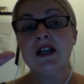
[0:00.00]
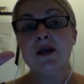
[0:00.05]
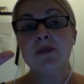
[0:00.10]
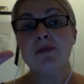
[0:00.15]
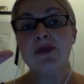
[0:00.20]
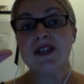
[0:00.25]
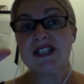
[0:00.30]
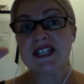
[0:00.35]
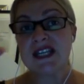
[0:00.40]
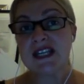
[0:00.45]

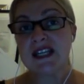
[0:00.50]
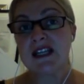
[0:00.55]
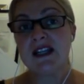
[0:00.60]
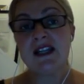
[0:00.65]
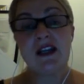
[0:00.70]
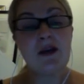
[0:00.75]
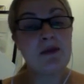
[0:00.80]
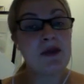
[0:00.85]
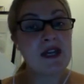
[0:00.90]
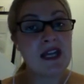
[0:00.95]

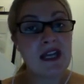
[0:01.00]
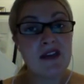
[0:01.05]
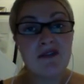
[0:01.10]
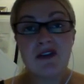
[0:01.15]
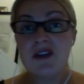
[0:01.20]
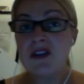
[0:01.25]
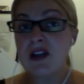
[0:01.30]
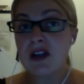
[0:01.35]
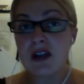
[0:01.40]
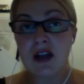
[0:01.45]
particularly,
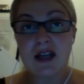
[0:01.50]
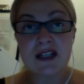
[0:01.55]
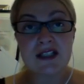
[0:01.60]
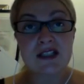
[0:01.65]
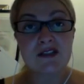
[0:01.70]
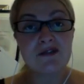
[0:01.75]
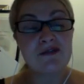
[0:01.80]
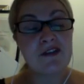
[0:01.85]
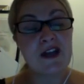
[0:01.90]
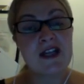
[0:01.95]
even the likes
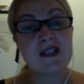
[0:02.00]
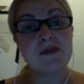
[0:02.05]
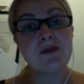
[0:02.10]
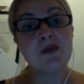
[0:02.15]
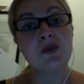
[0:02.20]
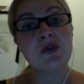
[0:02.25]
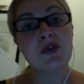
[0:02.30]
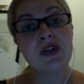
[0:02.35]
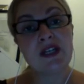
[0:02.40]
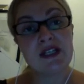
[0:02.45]
of
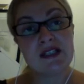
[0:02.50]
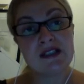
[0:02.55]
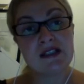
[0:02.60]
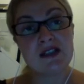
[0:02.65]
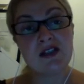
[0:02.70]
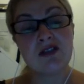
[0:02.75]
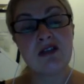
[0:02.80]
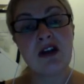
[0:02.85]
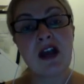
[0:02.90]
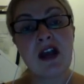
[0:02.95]
Facebook or
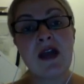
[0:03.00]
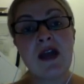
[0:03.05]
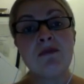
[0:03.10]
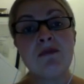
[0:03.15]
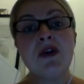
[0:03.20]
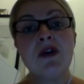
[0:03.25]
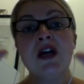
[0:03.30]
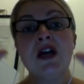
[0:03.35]
Instagram,